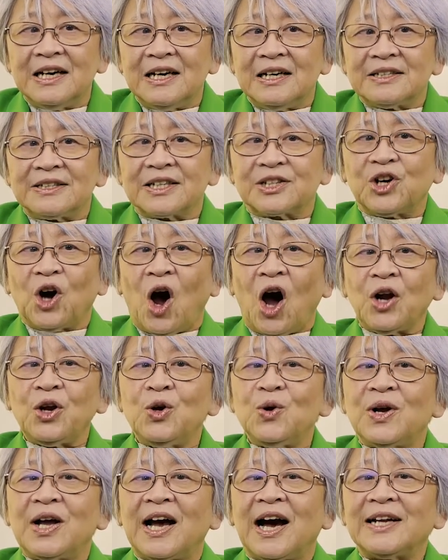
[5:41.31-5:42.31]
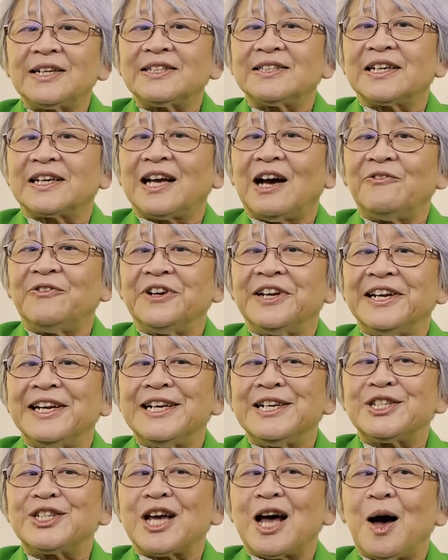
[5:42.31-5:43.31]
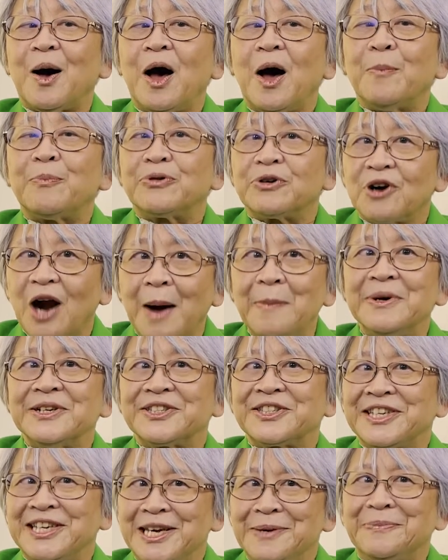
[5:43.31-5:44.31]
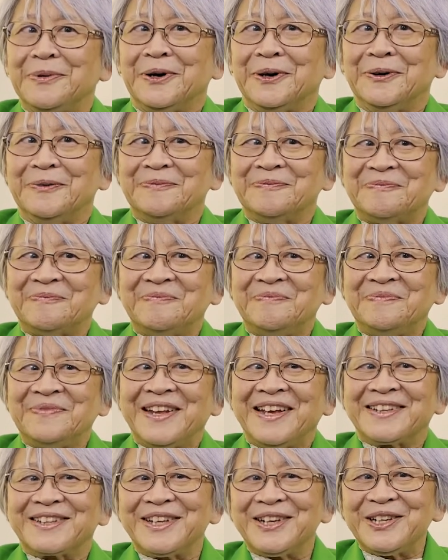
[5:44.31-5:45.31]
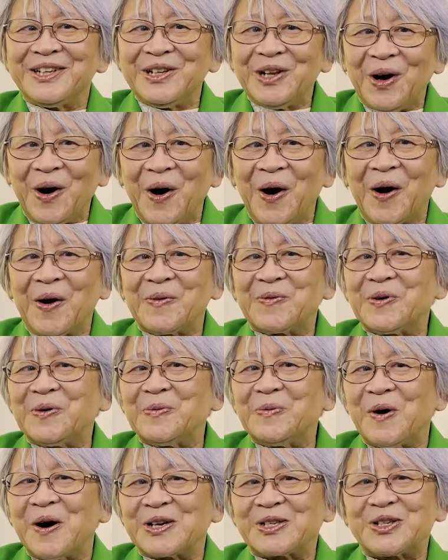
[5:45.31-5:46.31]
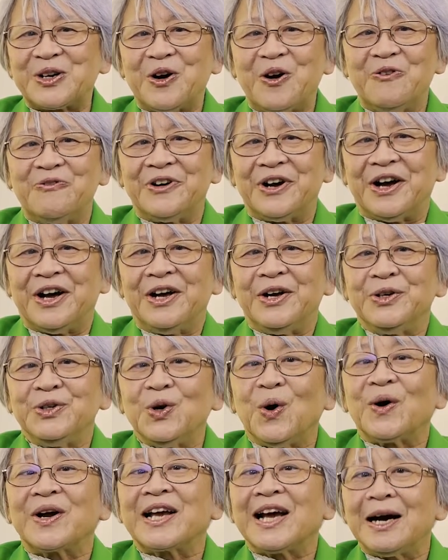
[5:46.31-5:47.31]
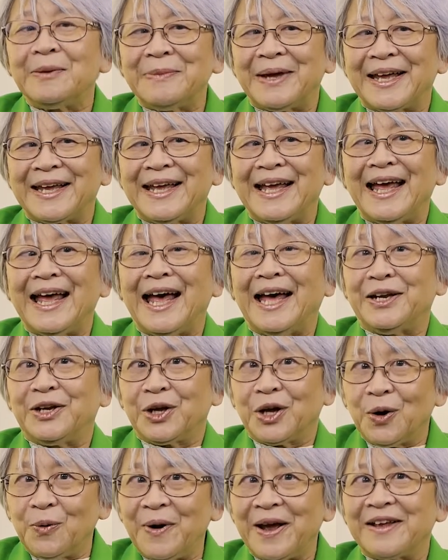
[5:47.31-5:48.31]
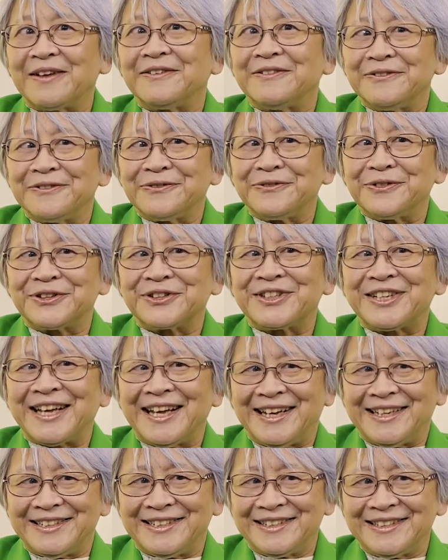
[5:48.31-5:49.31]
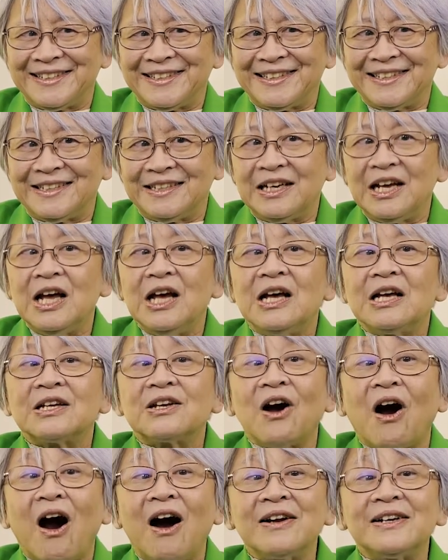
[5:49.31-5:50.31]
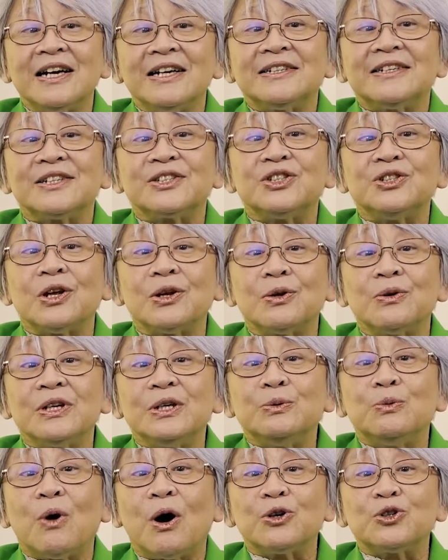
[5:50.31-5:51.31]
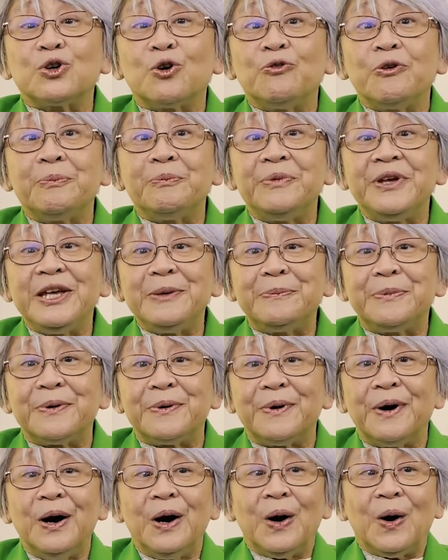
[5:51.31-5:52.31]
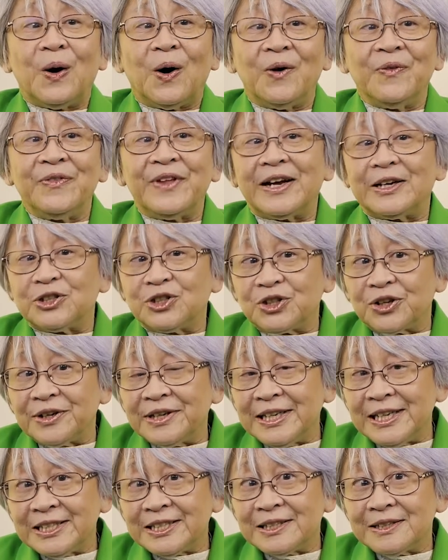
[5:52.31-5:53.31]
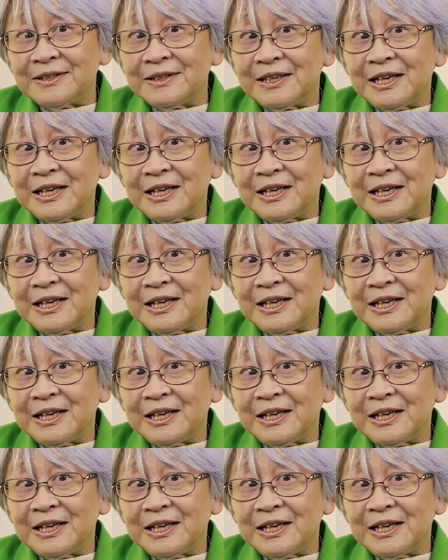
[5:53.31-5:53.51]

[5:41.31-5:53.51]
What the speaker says: The God who cut the covenant is a promise keeper. The Lord will watch over your coming and going. Verse 8. God does not only watch over people on their journeys,